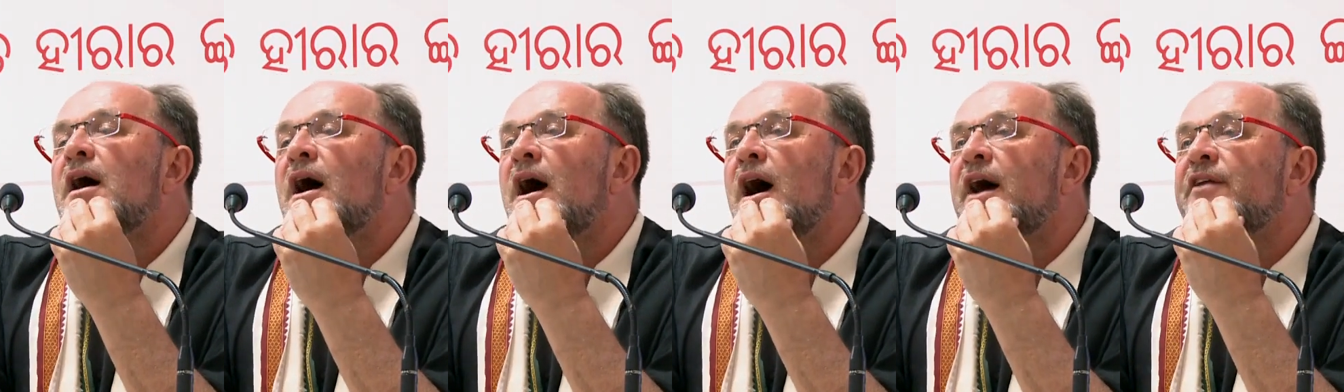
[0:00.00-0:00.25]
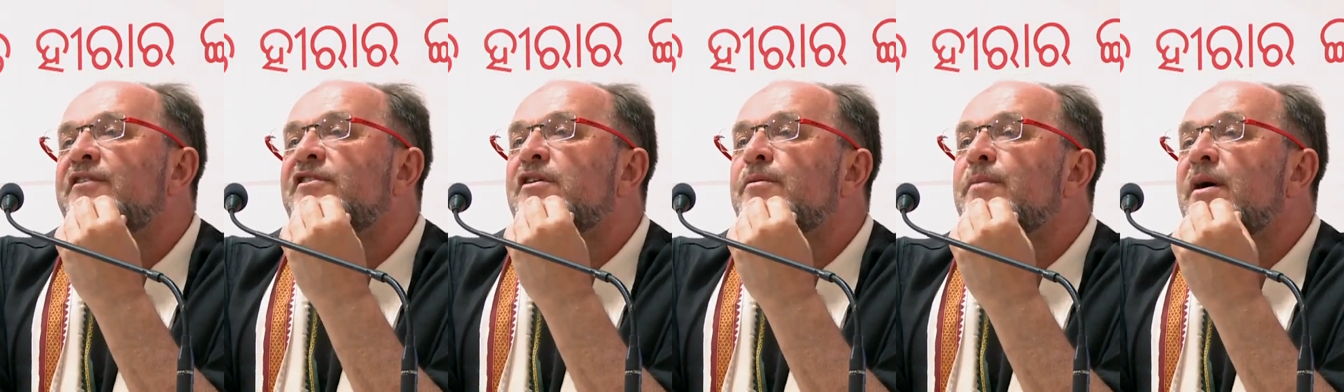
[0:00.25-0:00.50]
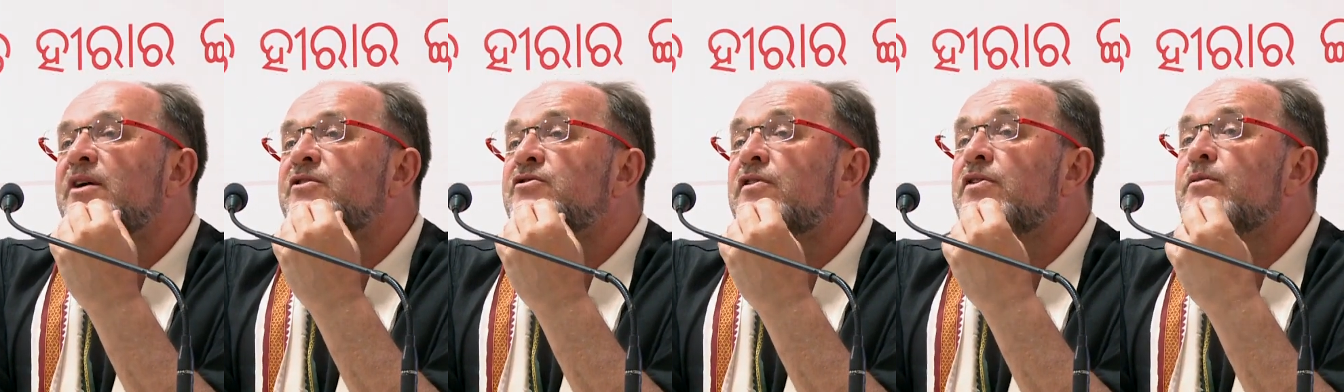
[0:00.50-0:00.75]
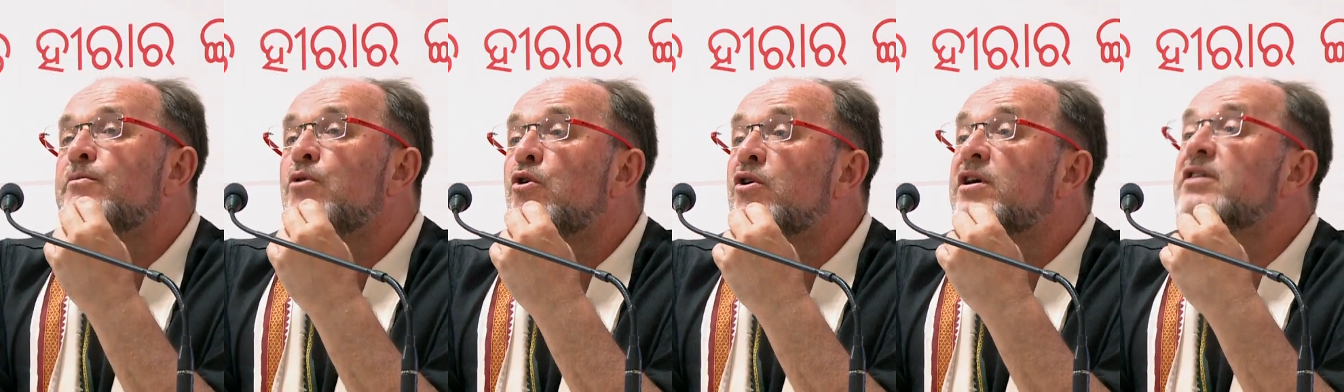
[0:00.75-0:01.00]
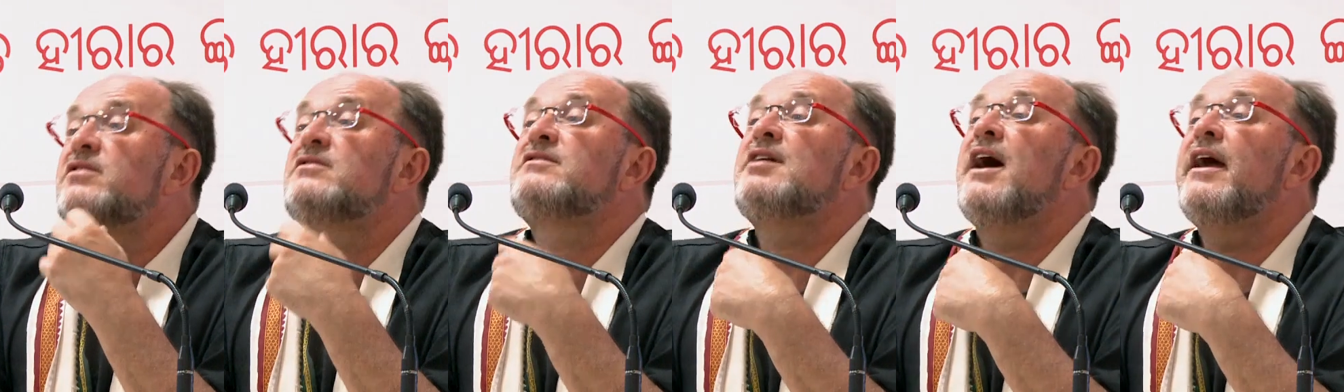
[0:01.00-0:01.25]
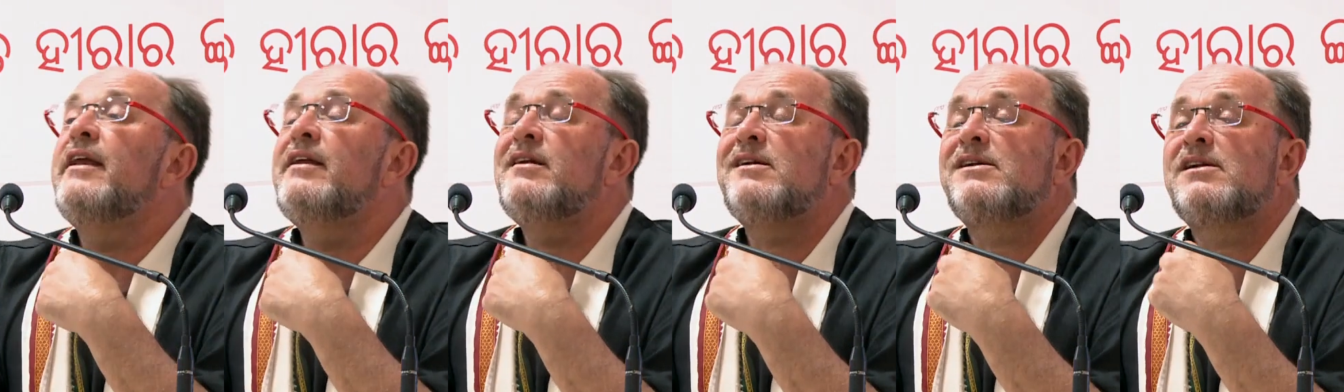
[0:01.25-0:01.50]
and so much of the more
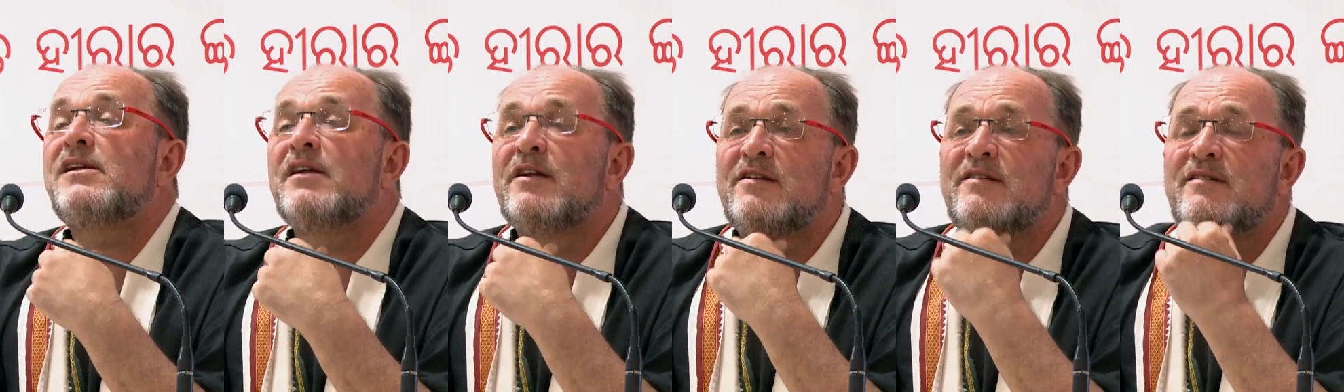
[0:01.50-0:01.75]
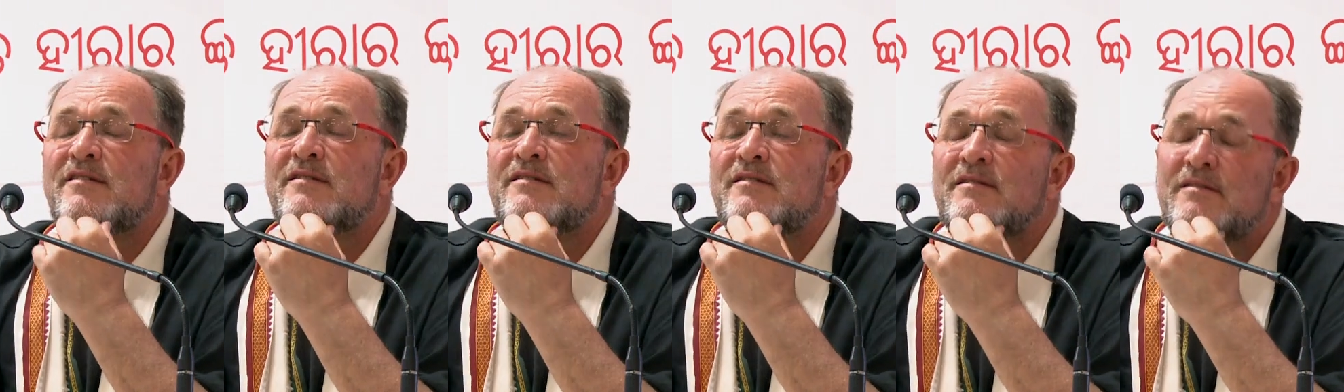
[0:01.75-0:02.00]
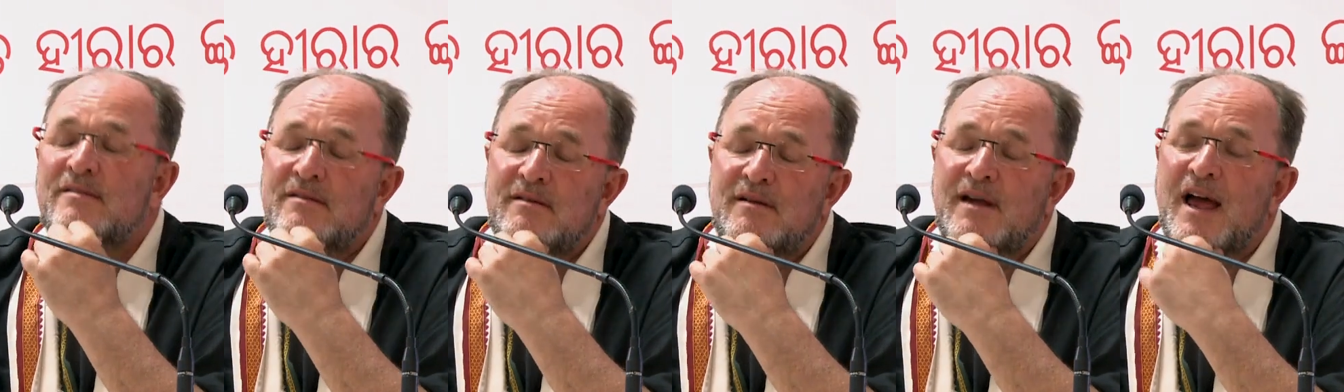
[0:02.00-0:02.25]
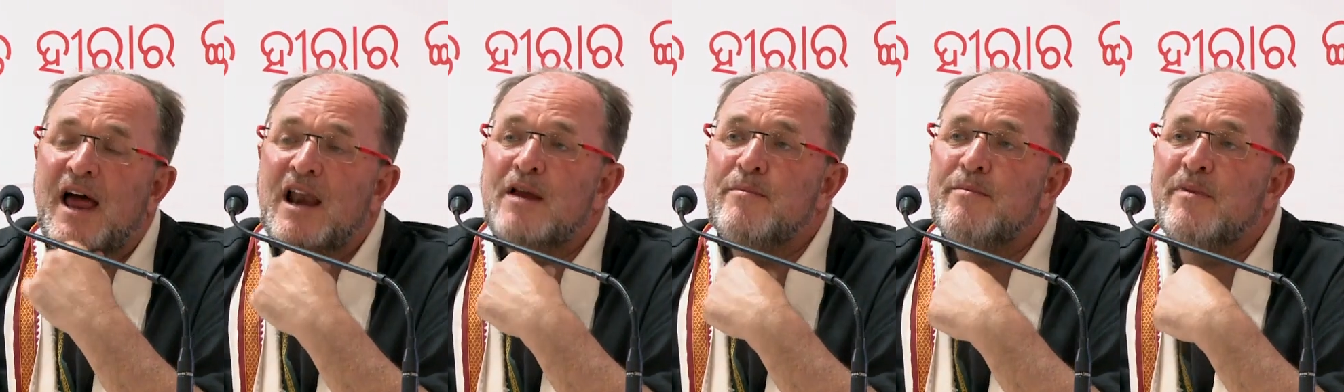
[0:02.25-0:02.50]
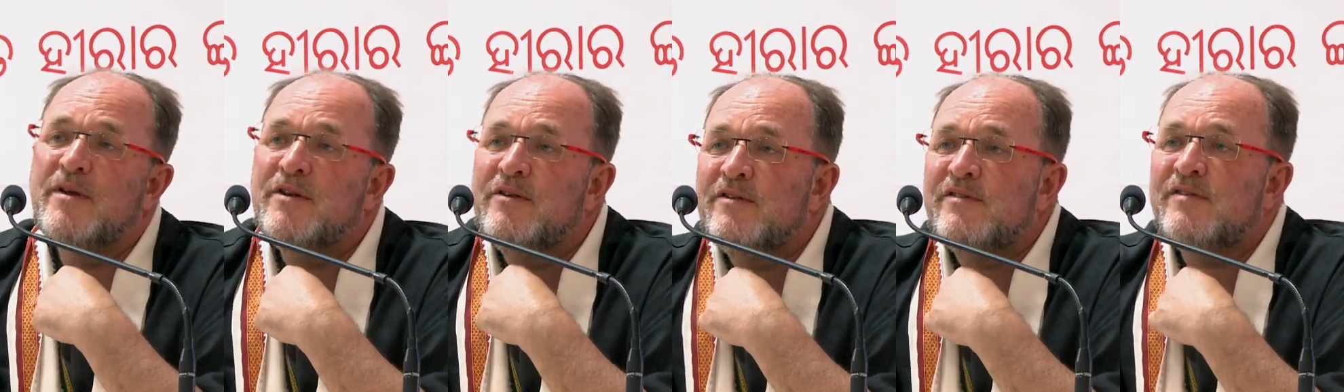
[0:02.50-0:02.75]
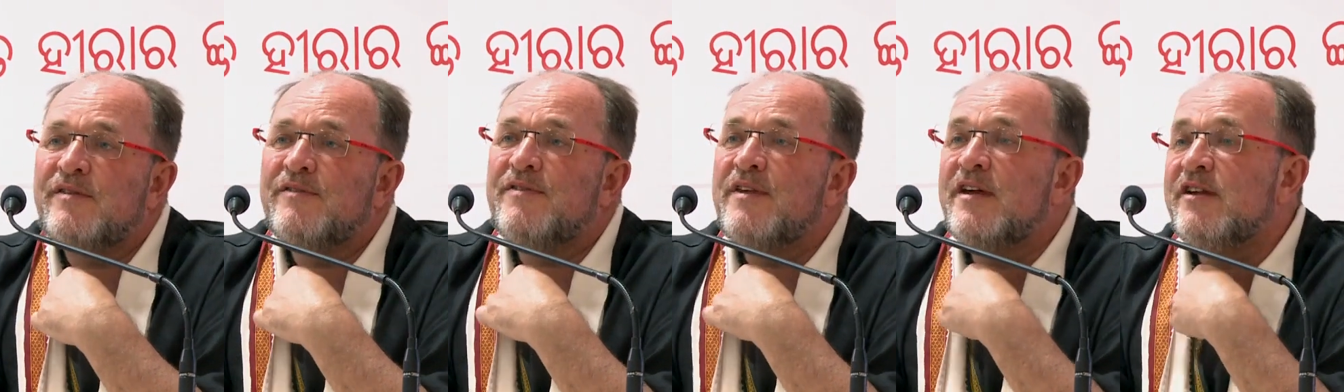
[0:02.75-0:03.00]
contentious
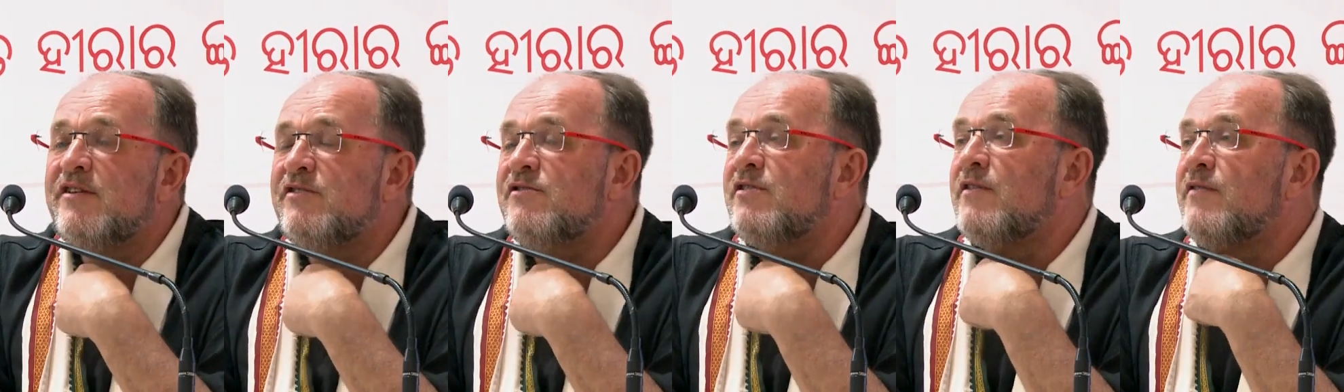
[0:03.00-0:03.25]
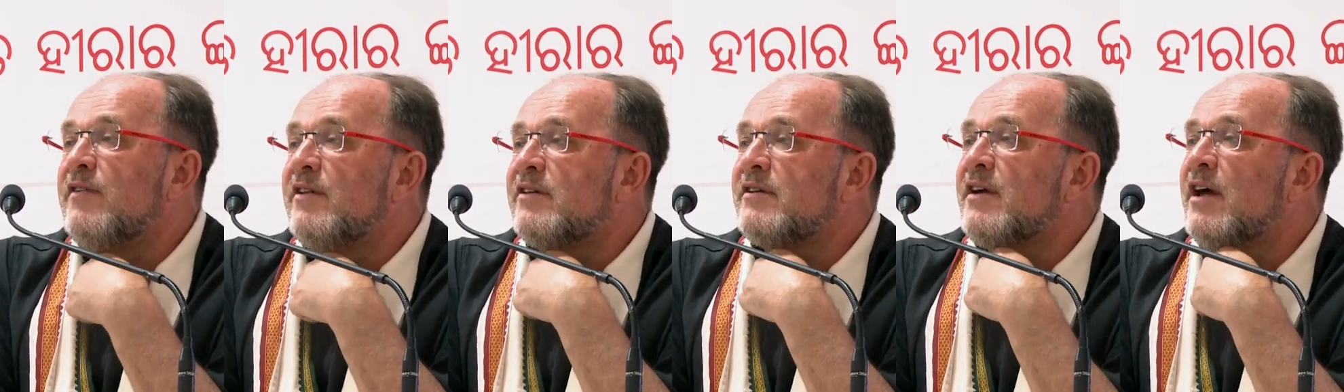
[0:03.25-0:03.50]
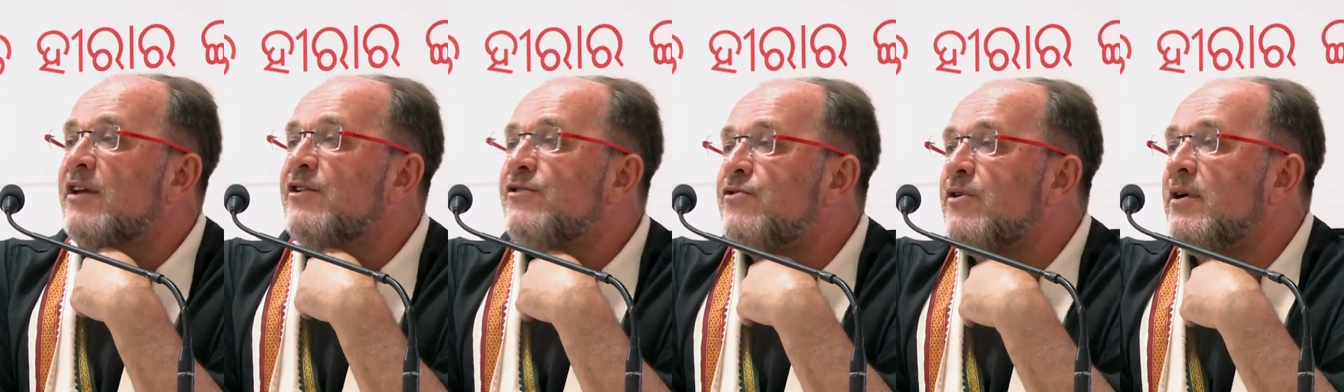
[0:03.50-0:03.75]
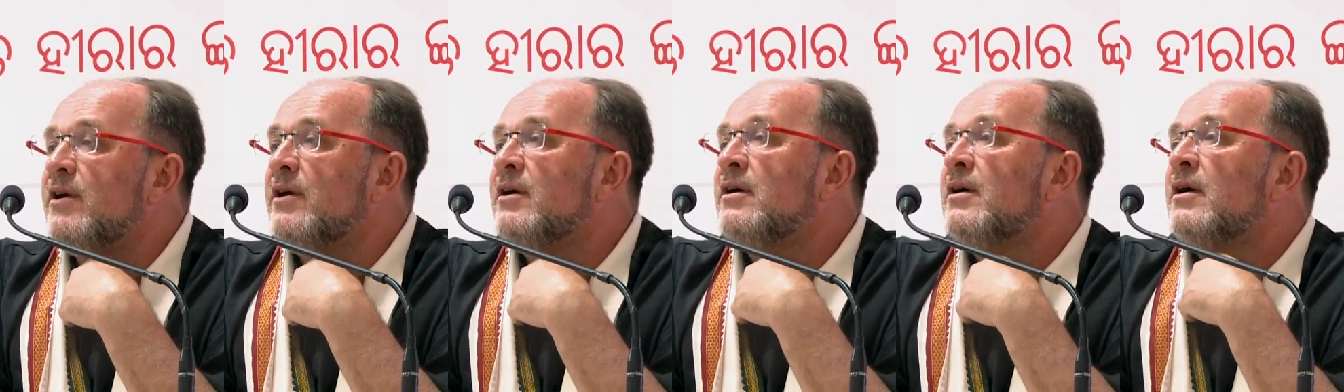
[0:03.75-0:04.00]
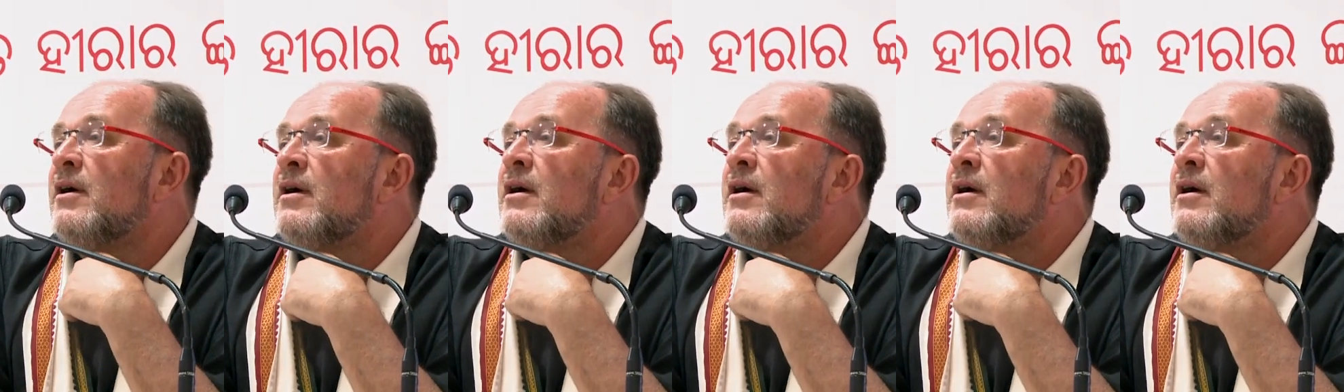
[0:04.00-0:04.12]
elements of the history of this country,